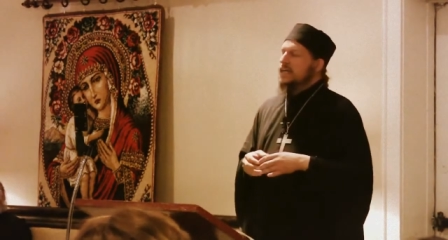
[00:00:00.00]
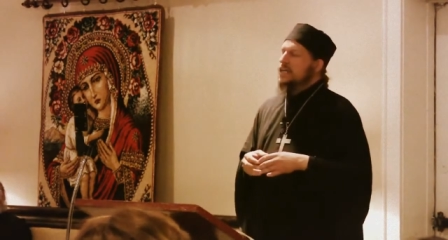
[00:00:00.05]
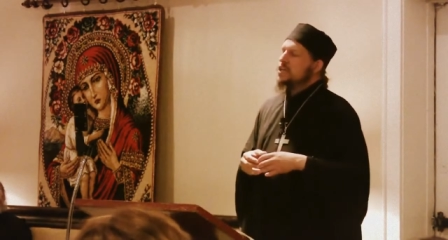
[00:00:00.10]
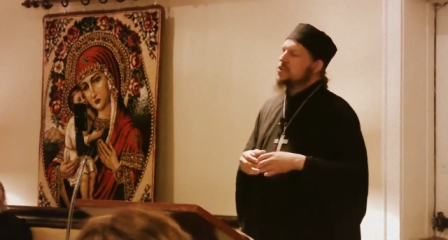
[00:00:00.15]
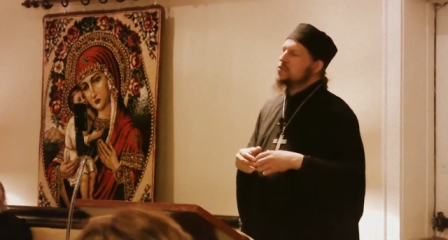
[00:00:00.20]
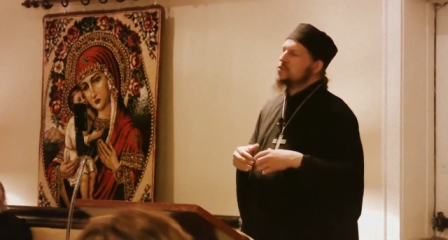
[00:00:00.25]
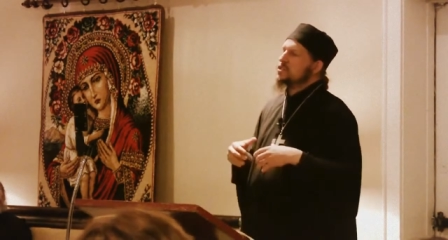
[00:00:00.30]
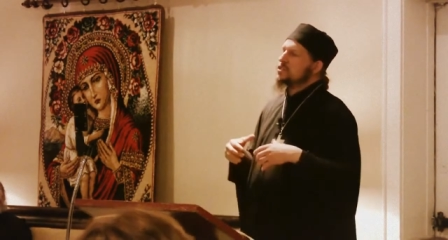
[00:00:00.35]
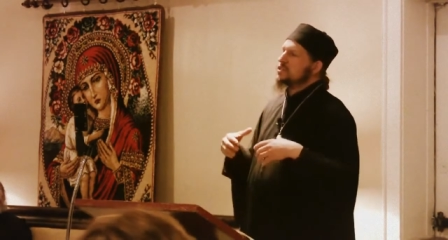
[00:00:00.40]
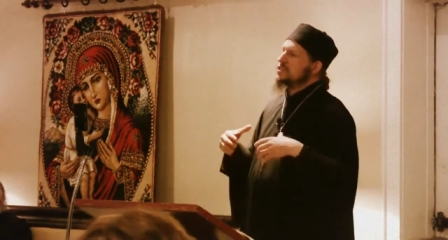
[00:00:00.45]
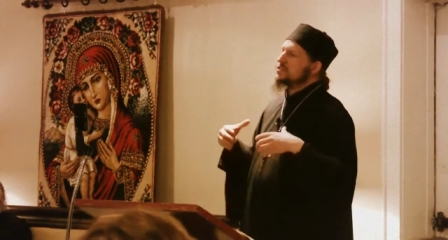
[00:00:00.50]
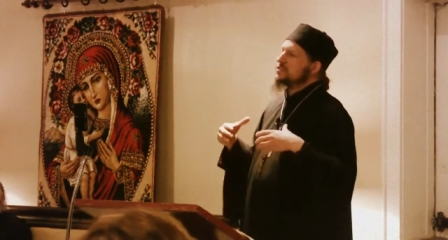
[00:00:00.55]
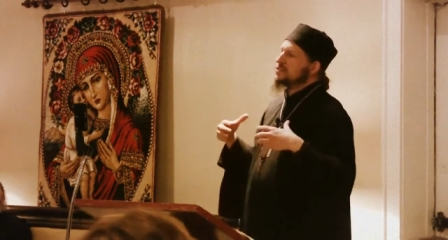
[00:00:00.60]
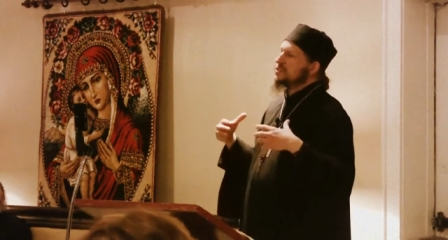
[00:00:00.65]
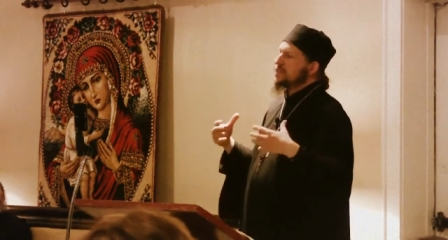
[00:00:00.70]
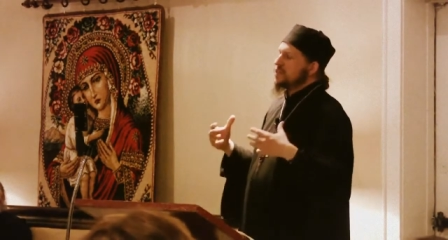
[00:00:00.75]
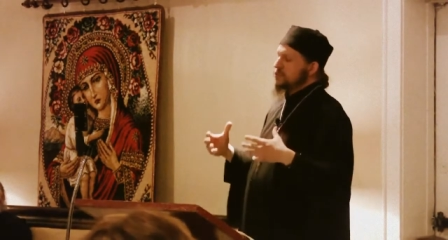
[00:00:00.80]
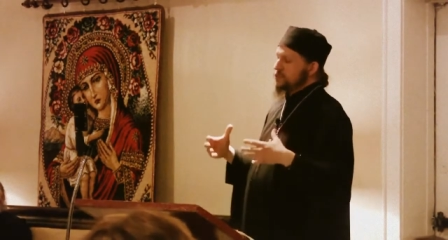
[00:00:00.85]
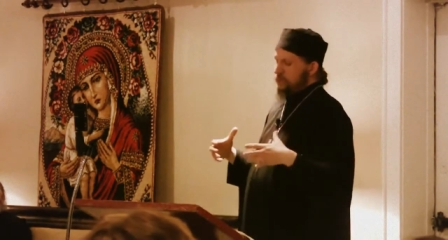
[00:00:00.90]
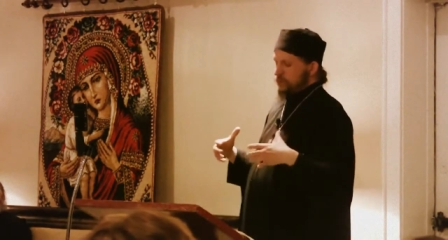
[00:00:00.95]
He was
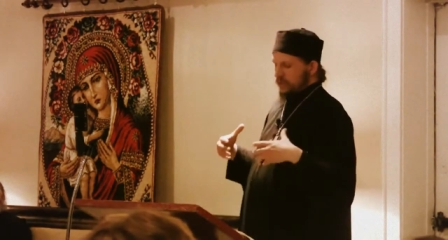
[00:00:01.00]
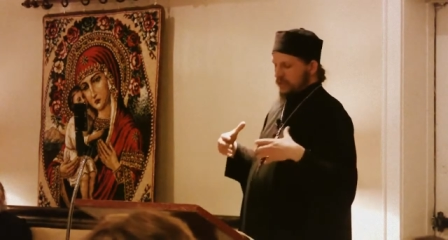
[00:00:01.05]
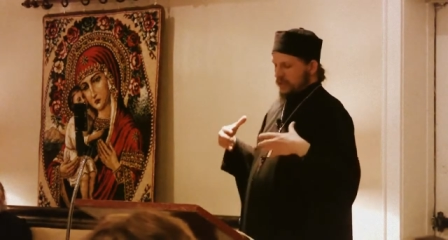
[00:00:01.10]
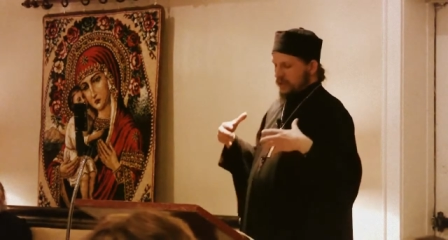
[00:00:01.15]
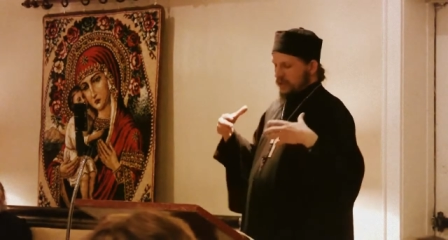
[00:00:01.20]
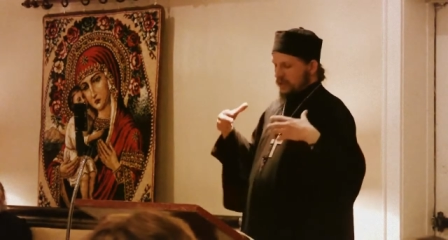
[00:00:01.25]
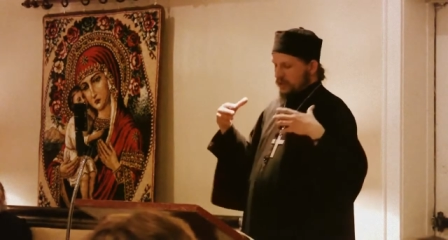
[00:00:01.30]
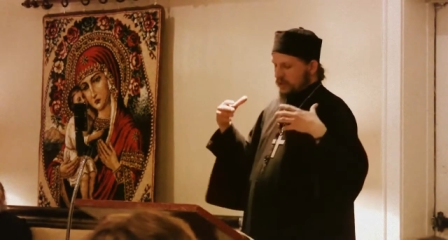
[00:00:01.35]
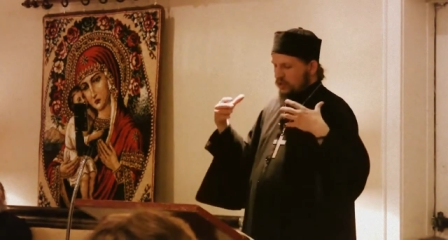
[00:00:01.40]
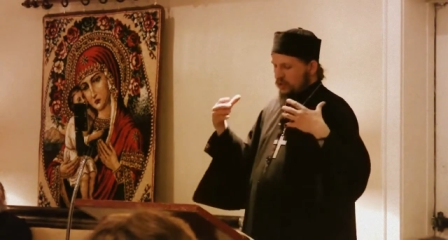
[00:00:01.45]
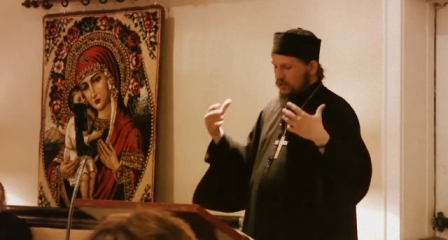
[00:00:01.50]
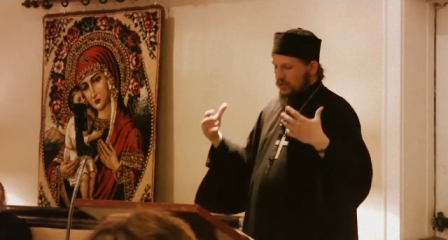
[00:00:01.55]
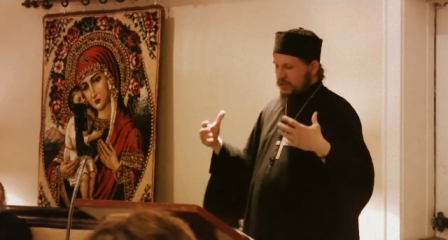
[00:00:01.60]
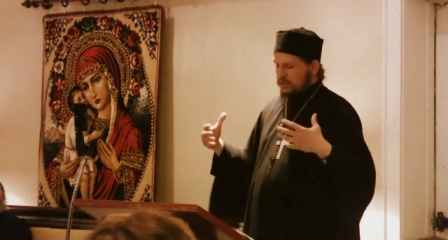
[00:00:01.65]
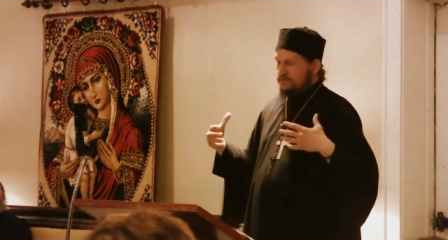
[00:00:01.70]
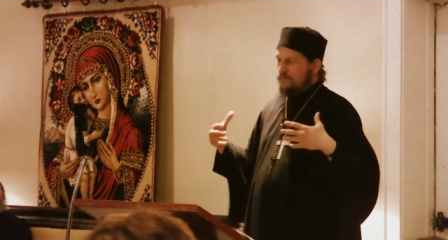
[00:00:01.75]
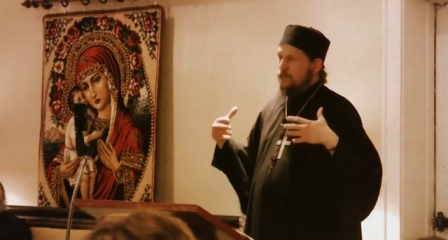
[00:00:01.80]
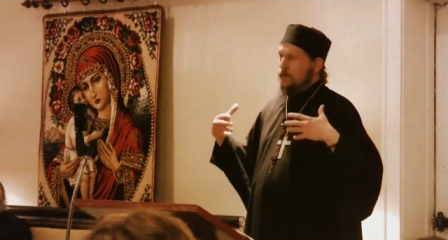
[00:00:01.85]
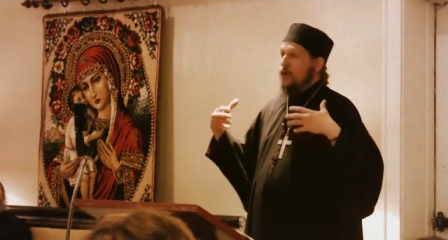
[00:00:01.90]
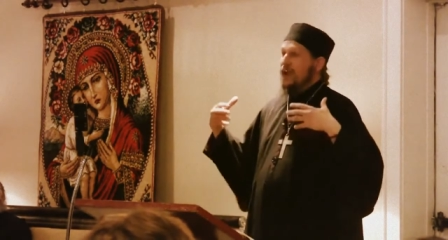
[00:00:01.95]
continually
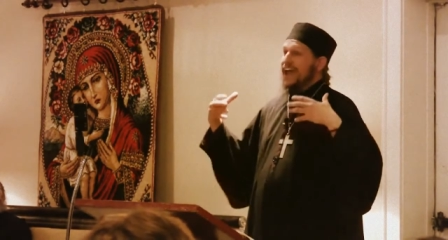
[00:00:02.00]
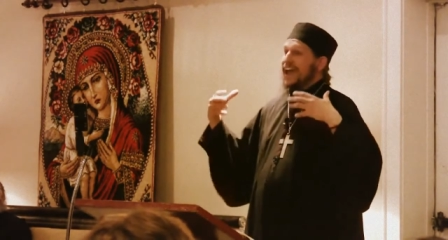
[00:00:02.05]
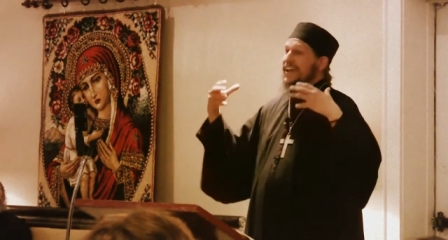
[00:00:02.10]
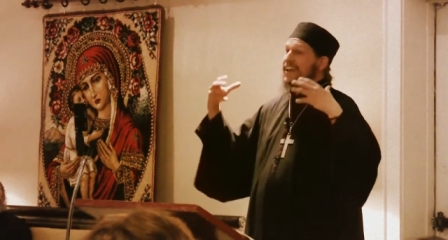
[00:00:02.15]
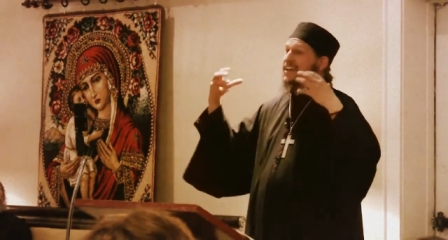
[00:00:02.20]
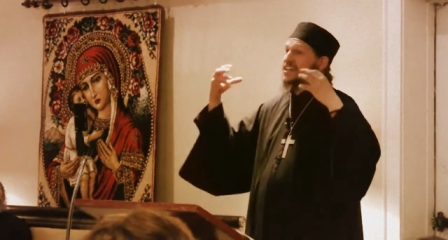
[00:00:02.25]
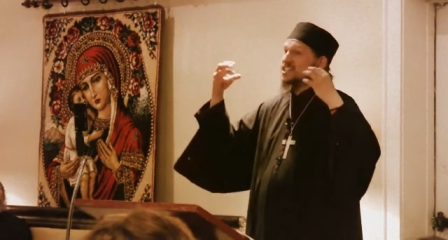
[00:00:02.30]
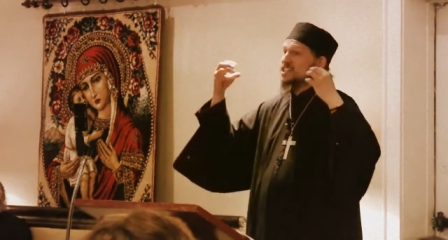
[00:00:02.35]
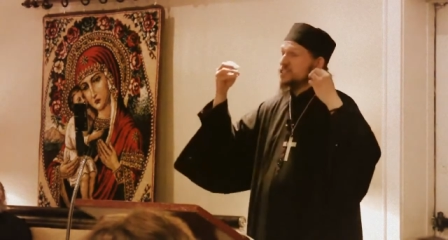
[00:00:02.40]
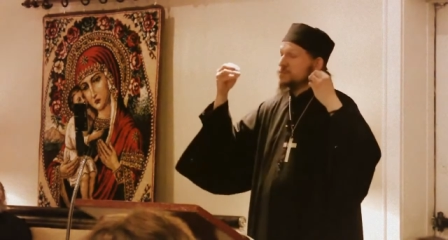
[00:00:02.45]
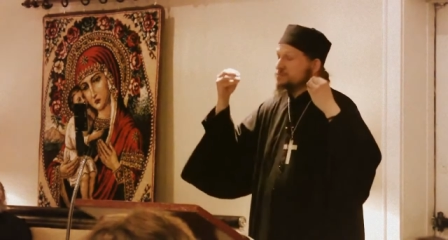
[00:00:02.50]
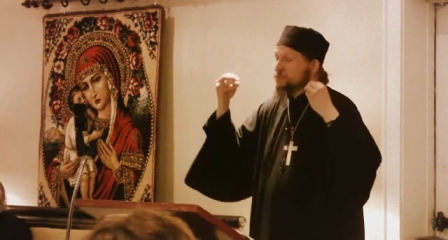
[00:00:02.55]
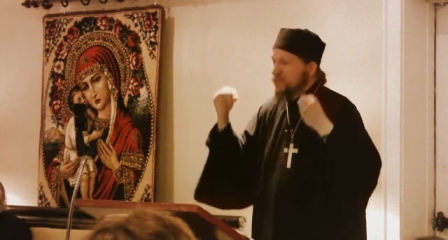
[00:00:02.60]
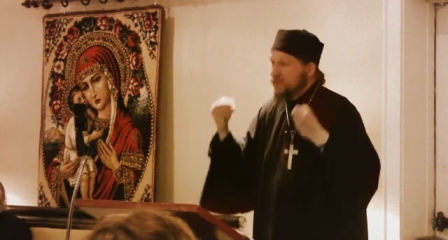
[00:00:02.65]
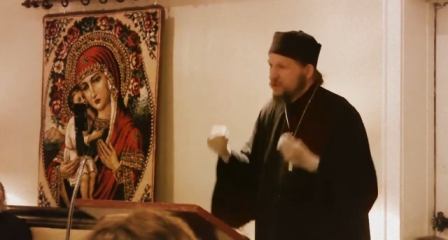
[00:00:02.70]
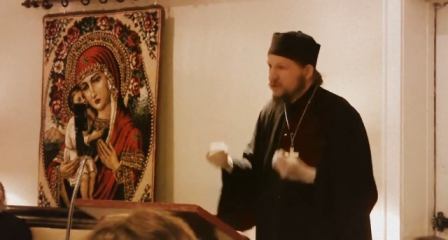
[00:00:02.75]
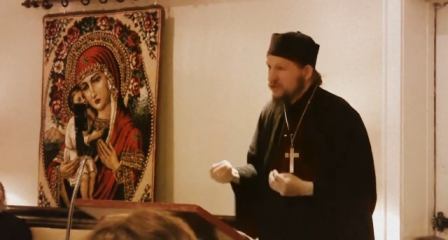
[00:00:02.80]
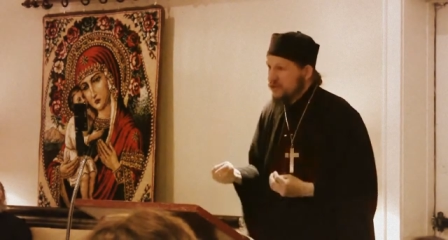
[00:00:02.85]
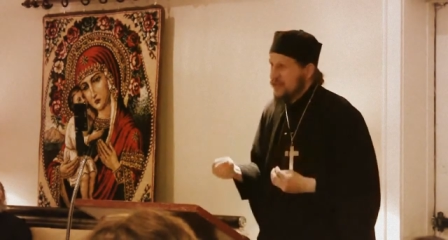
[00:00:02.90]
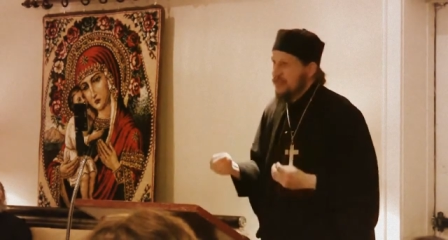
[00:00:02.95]
looking for an
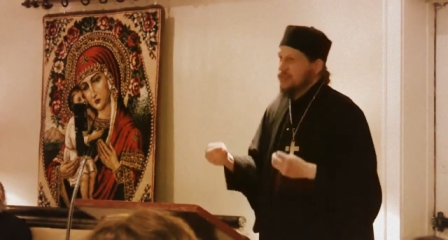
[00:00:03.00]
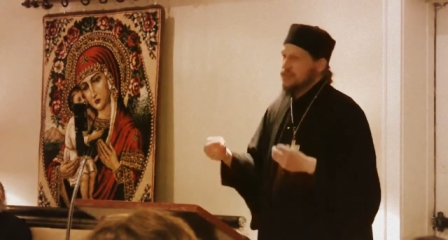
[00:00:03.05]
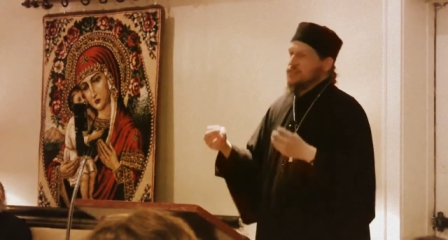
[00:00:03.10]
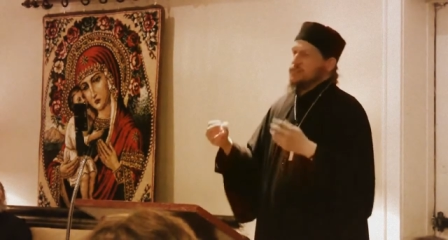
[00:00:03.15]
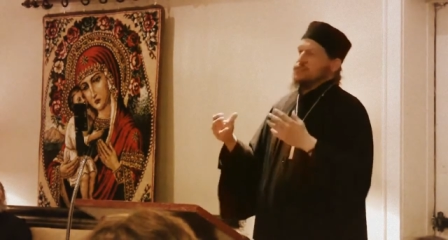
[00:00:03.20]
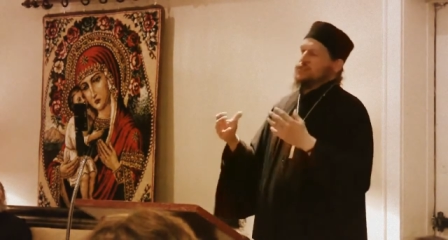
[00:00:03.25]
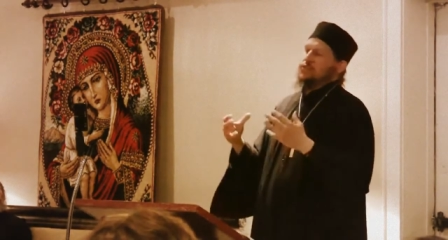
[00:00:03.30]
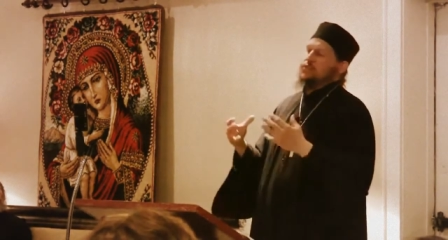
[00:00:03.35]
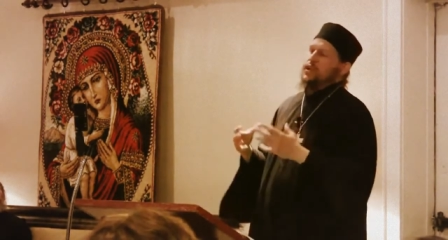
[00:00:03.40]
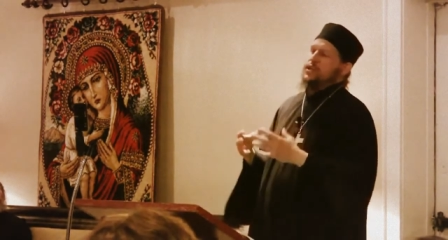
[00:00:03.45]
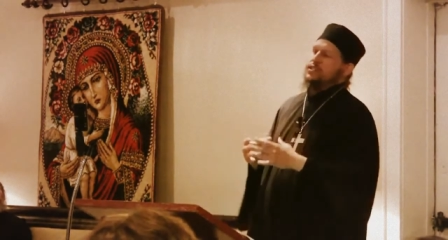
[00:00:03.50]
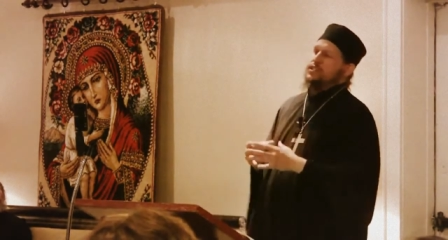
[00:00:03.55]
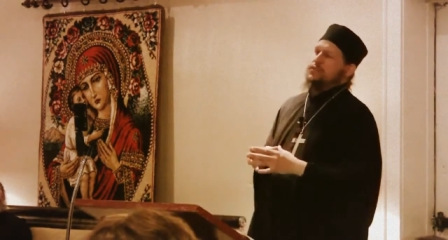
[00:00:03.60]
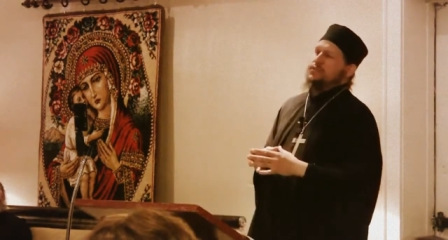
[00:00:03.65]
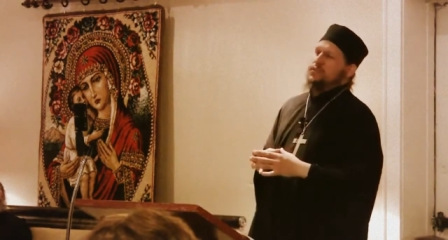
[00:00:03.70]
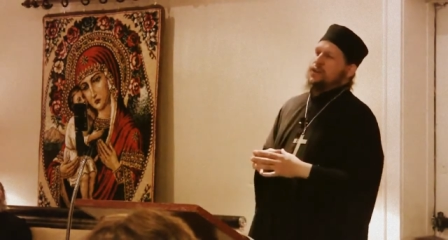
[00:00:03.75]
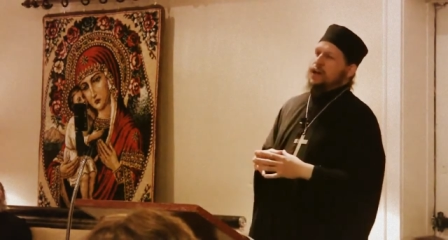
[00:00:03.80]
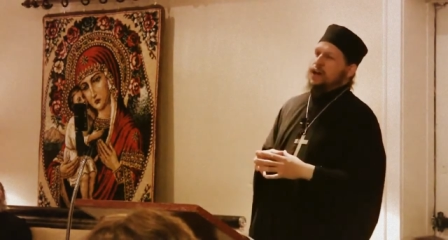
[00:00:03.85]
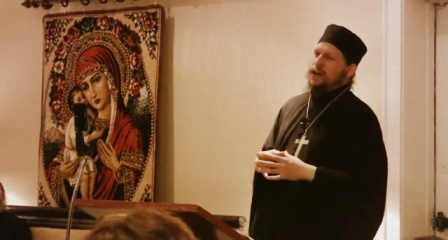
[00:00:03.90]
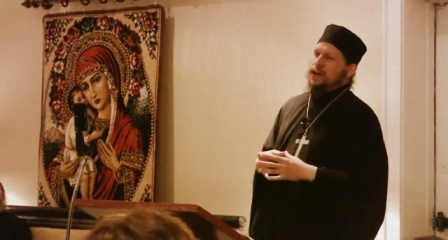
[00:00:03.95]
experience of the grace
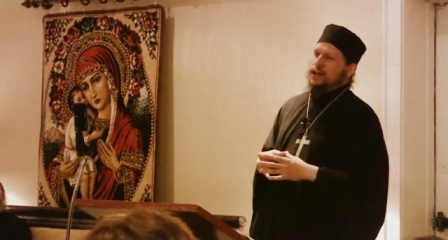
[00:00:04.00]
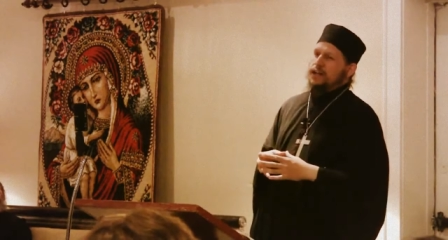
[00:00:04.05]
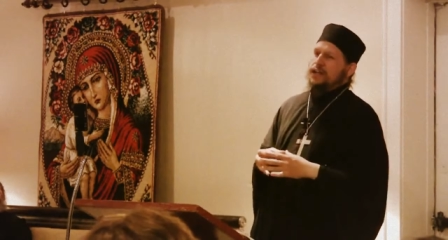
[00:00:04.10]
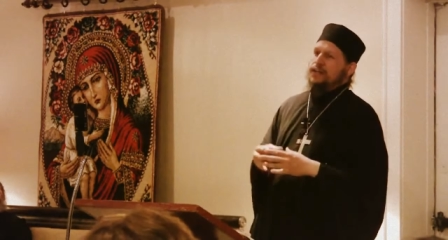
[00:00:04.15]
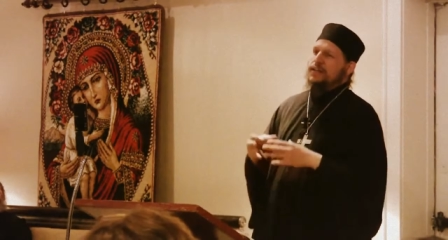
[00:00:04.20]
of God